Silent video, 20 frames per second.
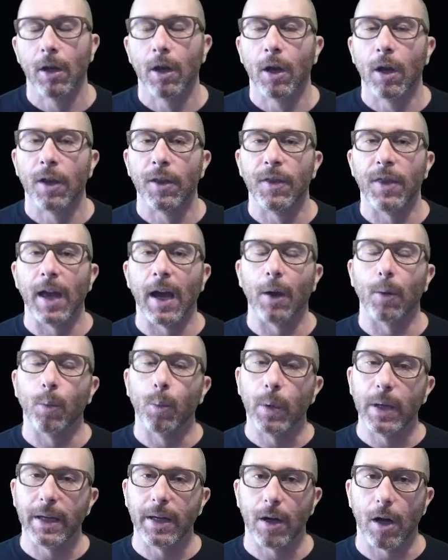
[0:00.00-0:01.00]
that
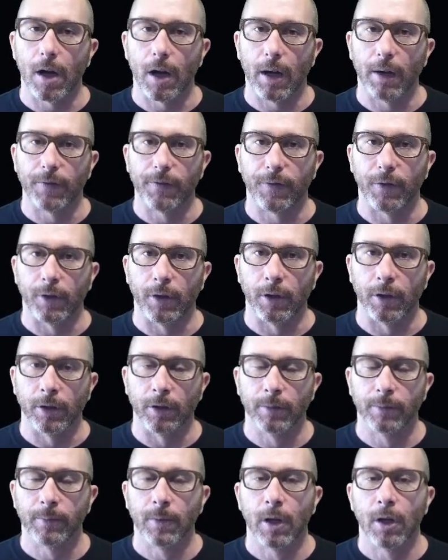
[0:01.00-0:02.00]
we
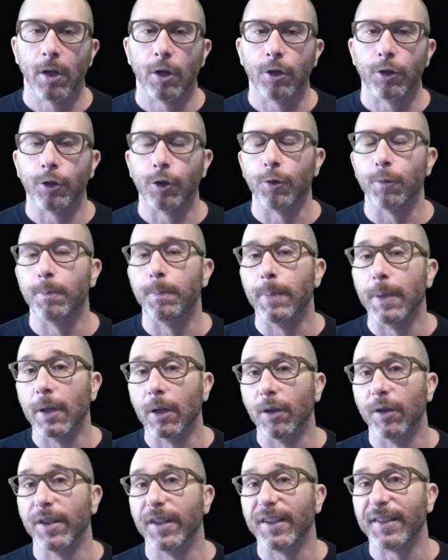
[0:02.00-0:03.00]
offer to
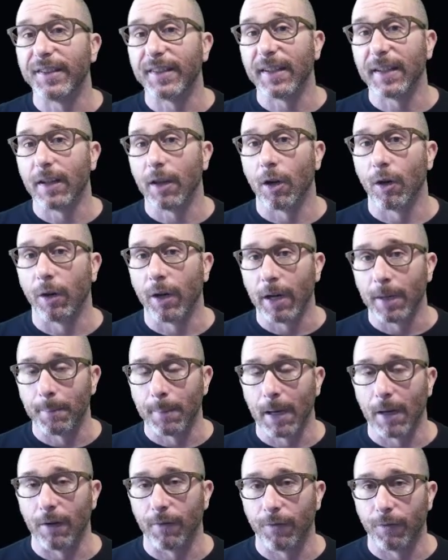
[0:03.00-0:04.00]
build the CRM
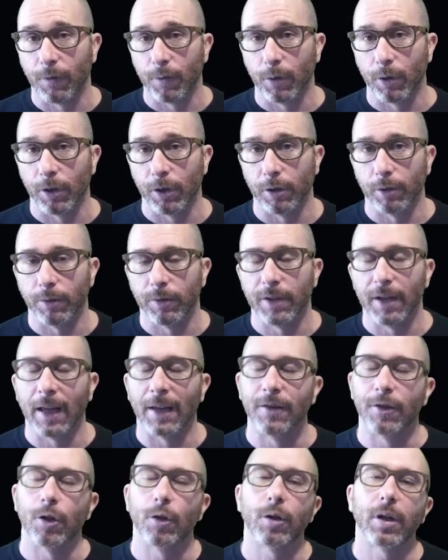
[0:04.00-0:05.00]
out for you. Now,
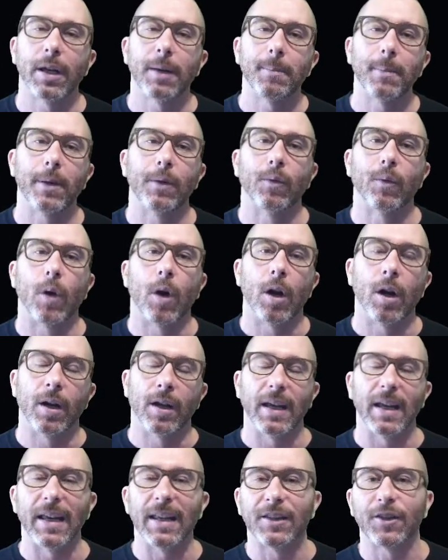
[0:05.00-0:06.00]
don't get me
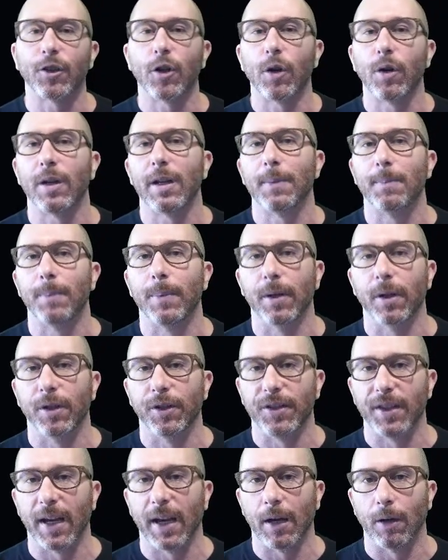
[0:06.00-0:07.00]
wrong, it's already
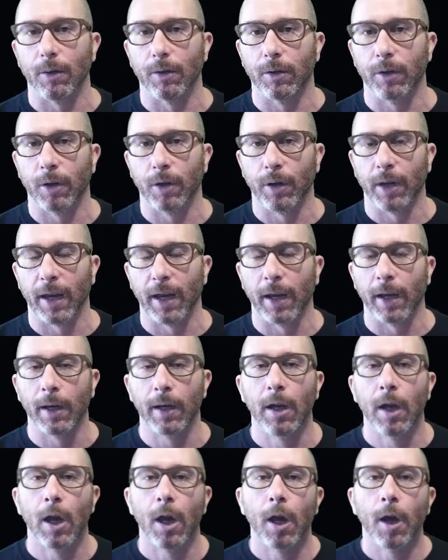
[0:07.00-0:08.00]
built out, okay?
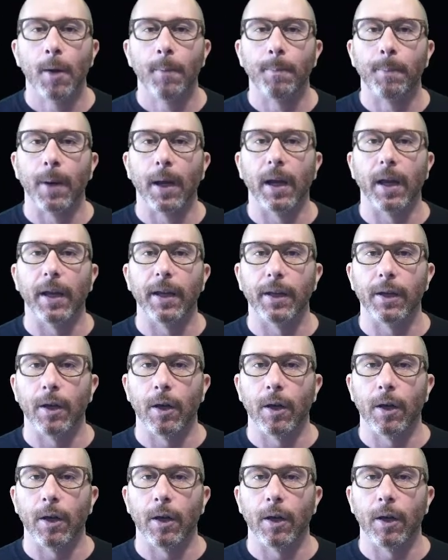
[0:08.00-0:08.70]
But